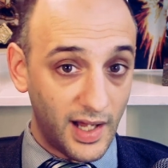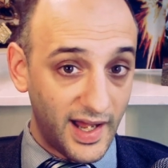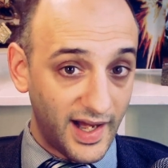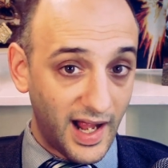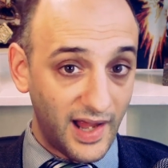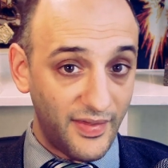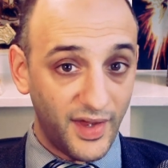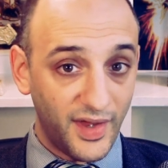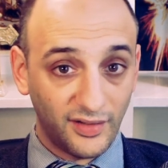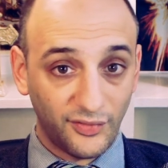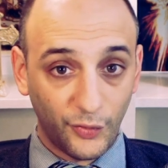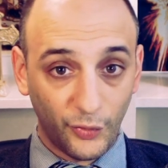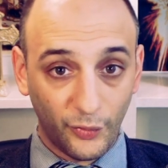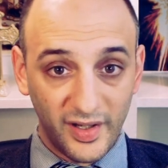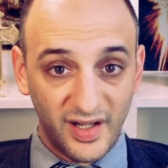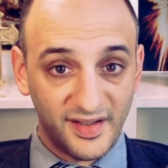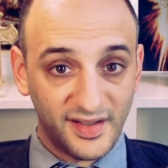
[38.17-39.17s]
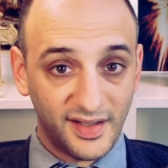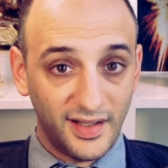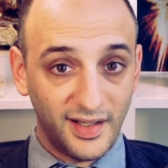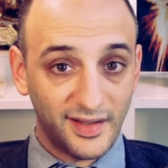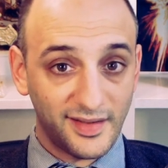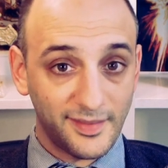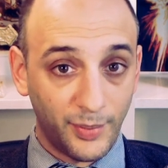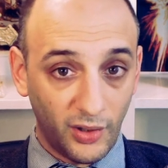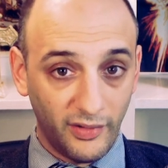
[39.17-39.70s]
and I think the reason
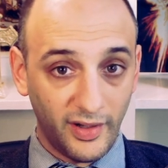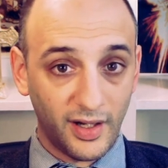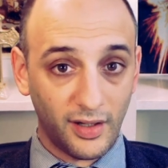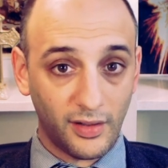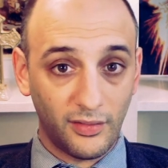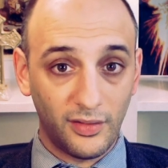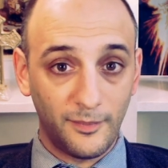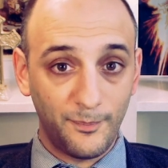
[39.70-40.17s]
is political.